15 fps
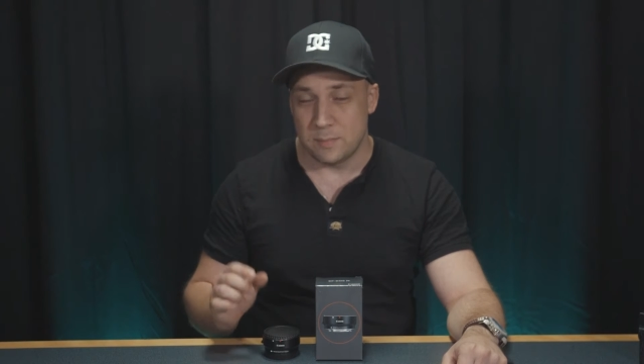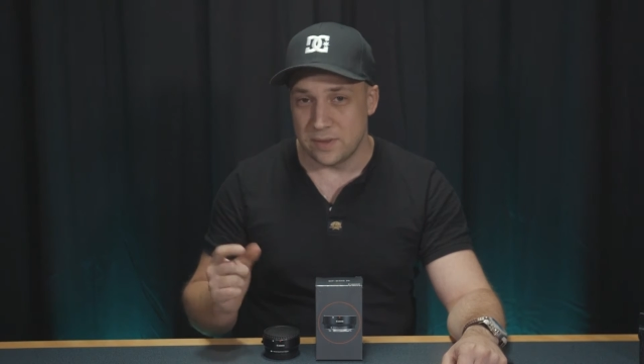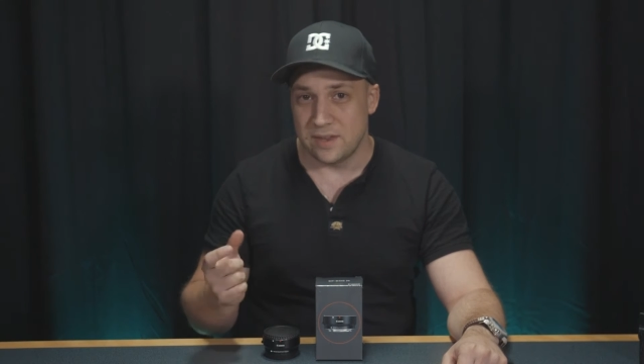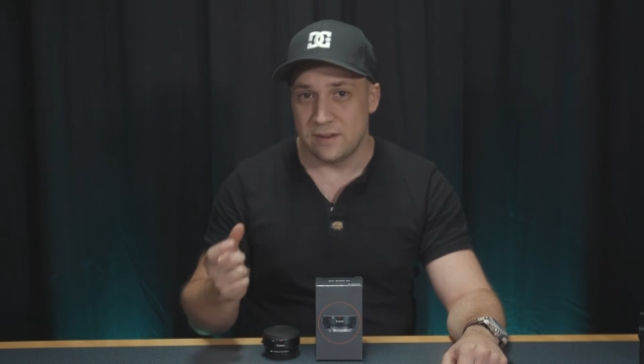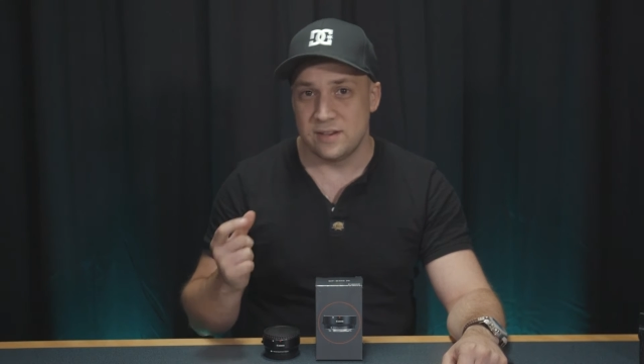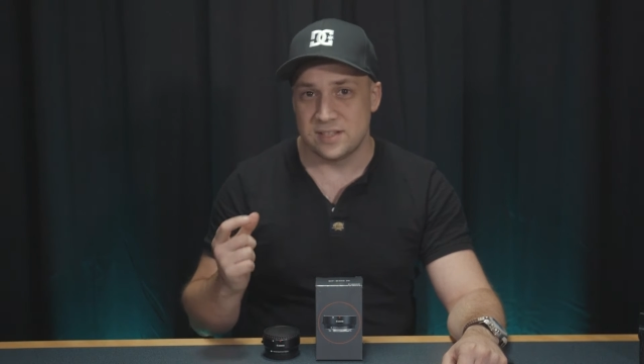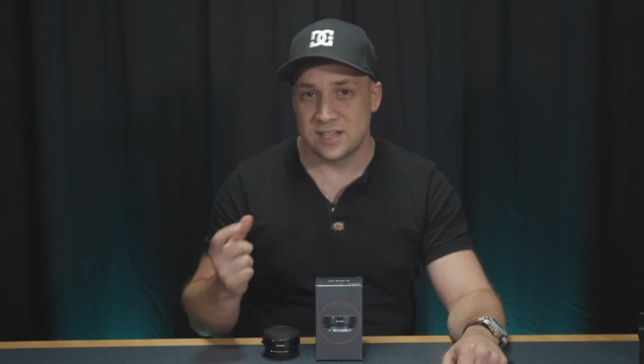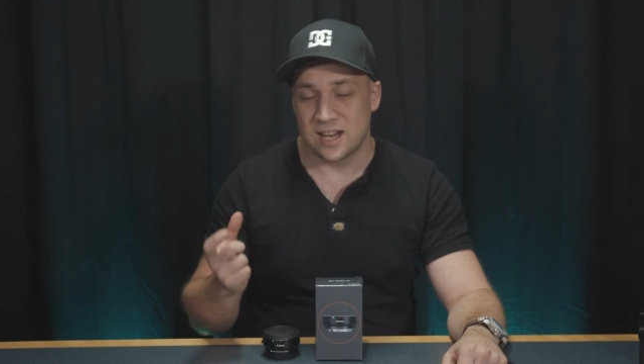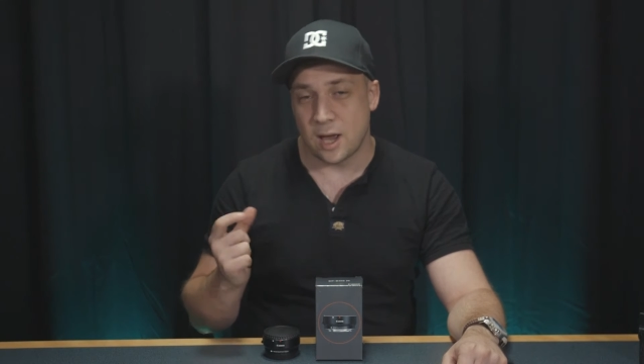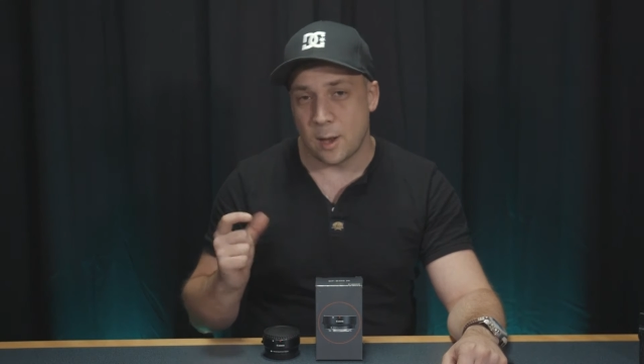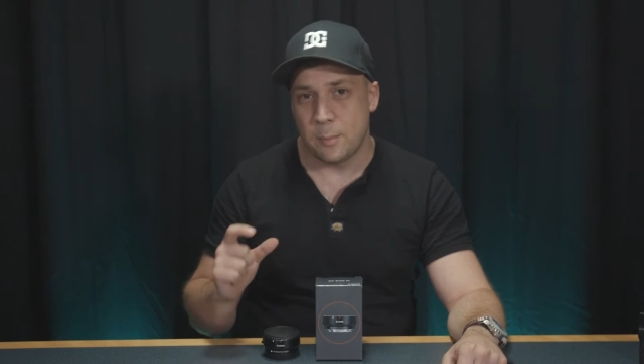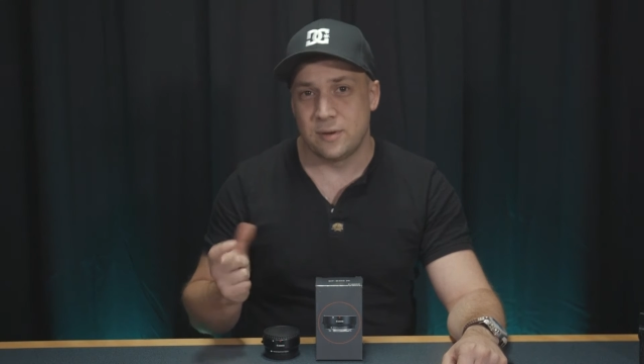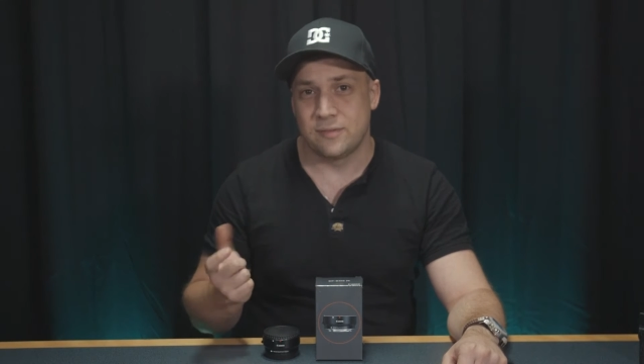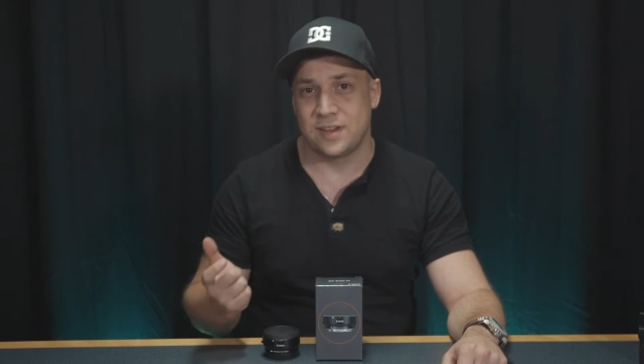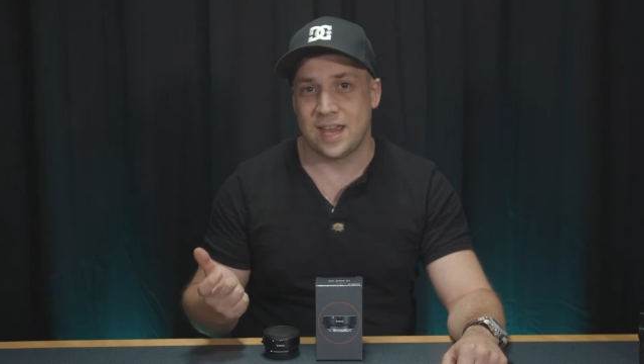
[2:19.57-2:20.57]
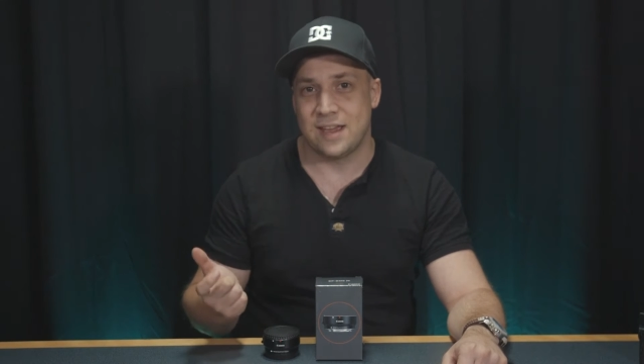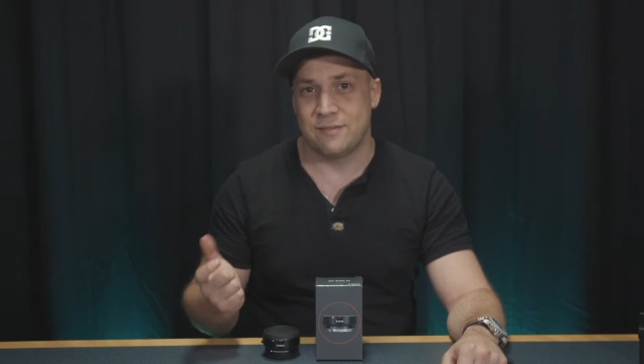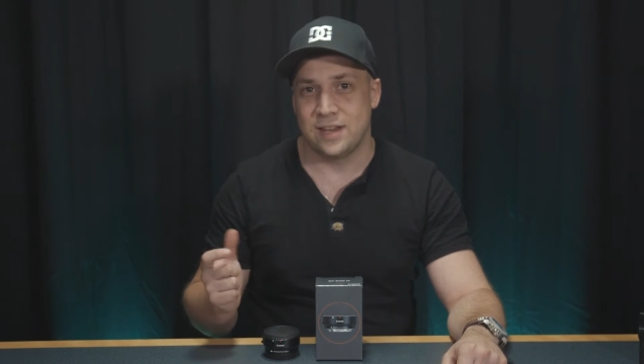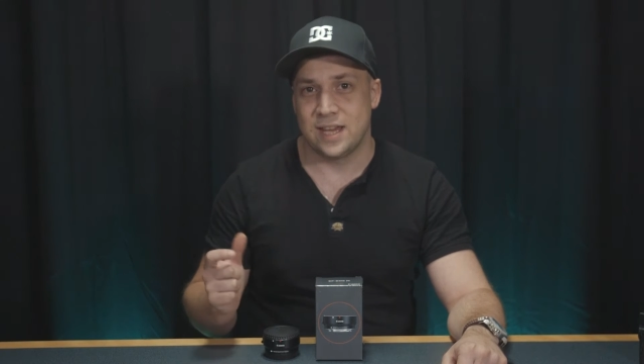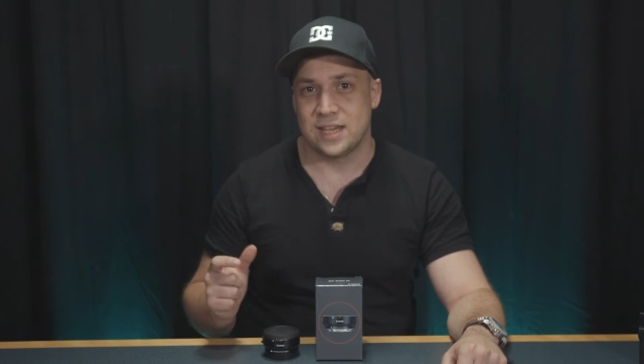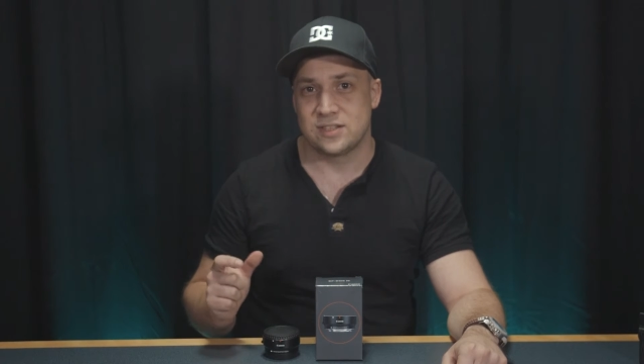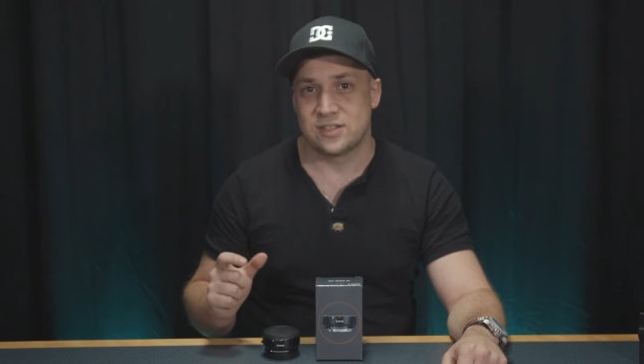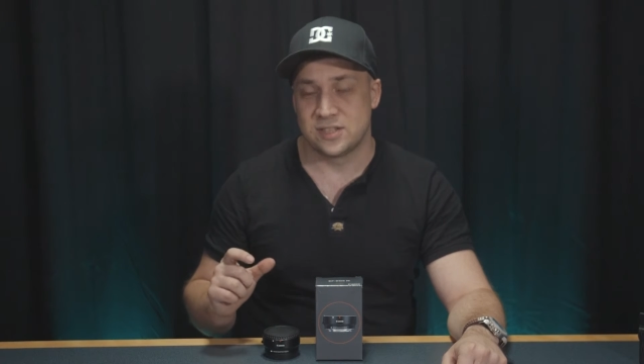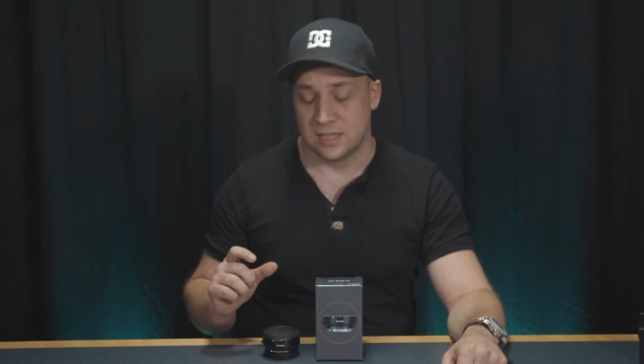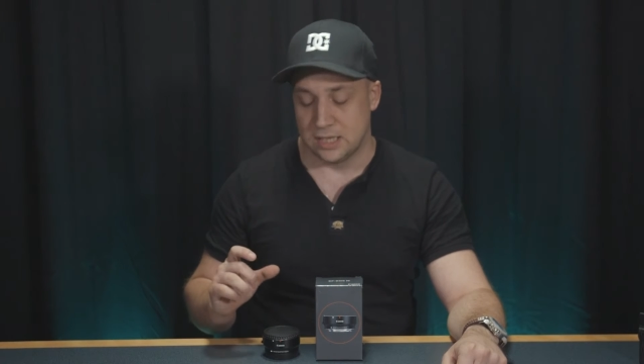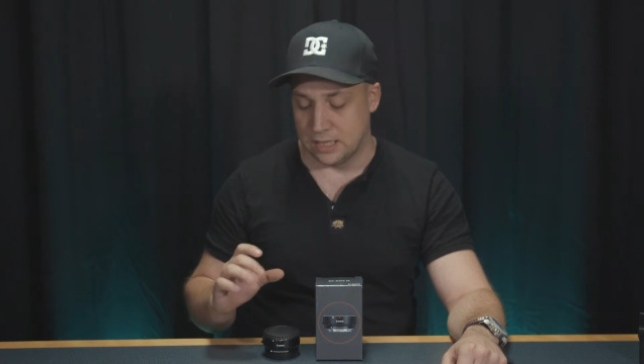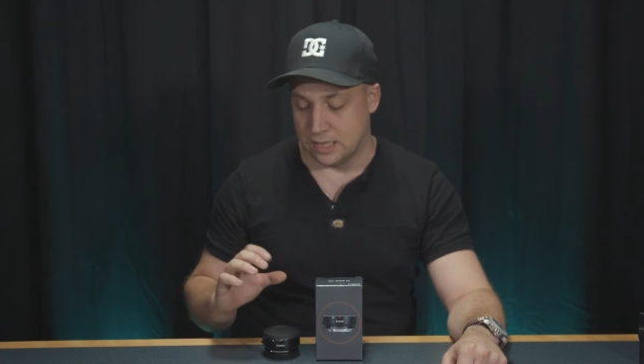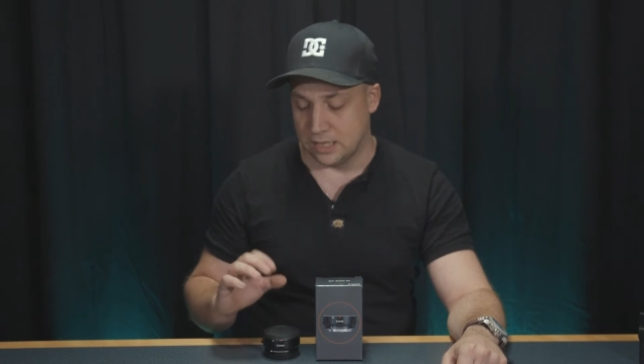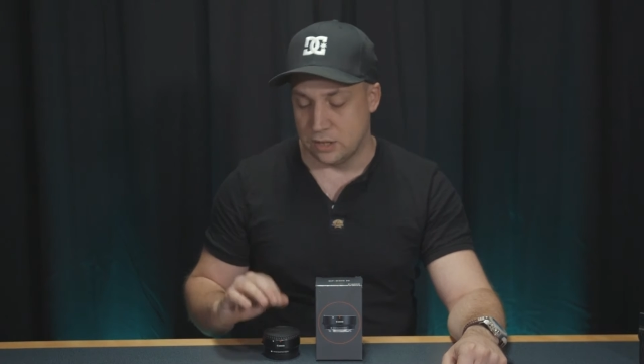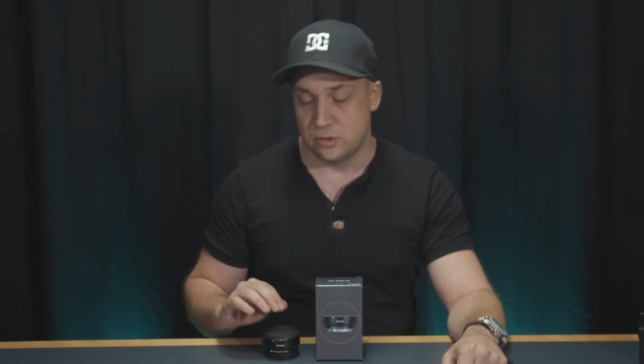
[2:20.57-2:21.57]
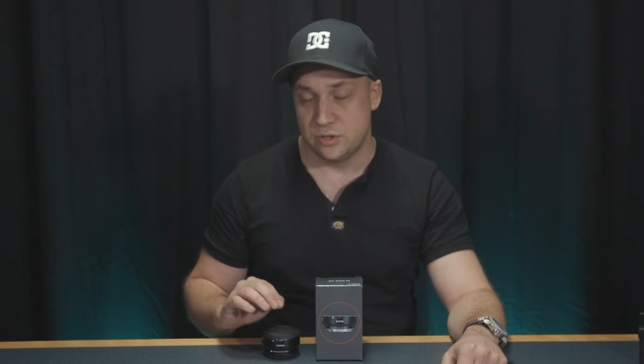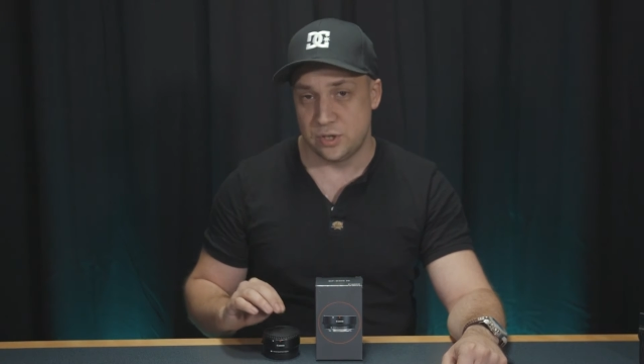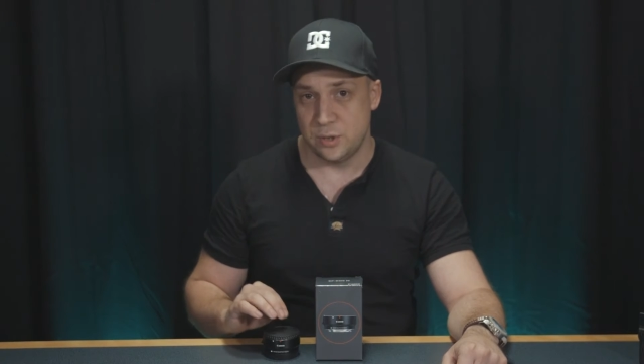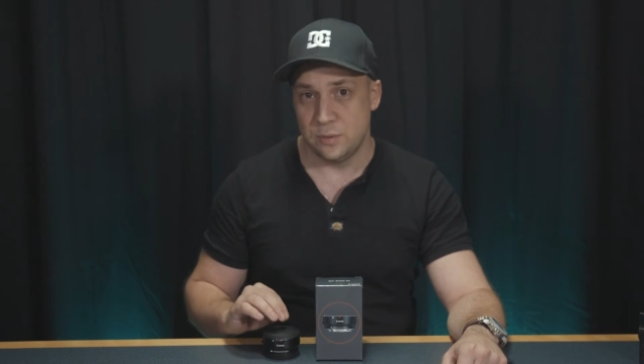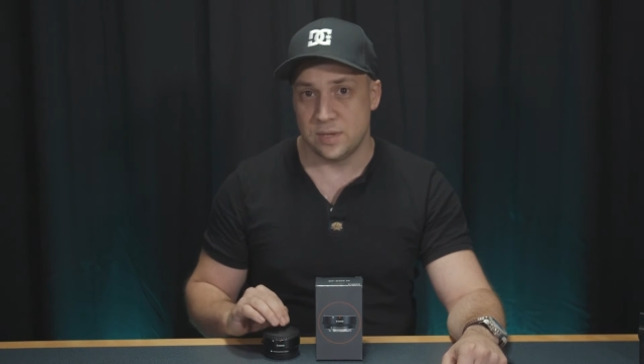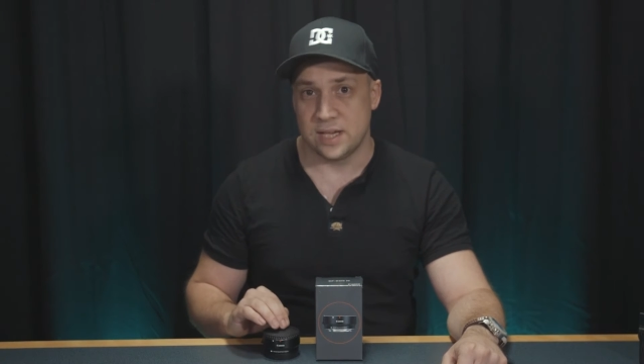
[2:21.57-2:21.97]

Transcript: but there is a couple of caveats to